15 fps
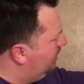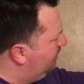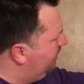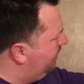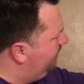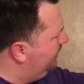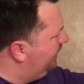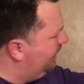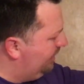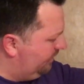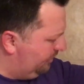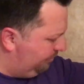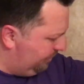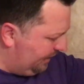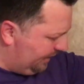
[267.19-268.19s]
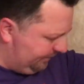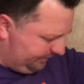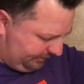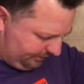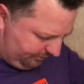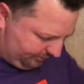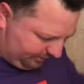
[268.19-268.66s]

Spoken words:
don't have any other plastic